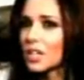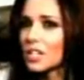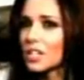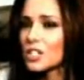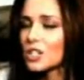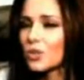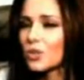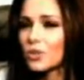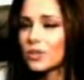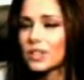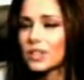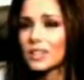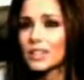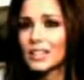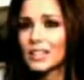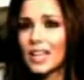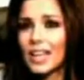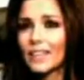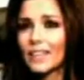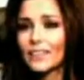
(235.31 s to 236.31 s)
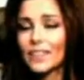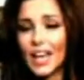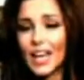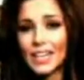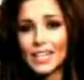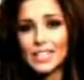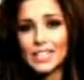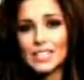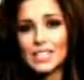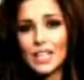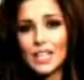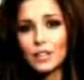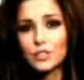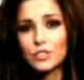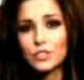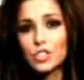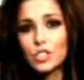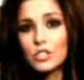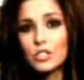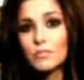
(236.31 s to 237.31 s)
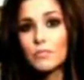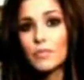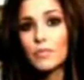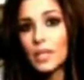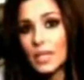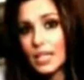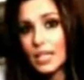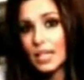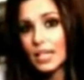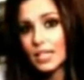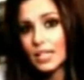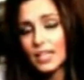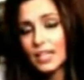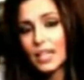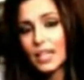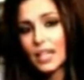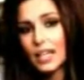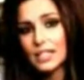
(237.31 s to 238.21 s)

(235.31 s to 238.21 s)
So that itself doesn't mean anything,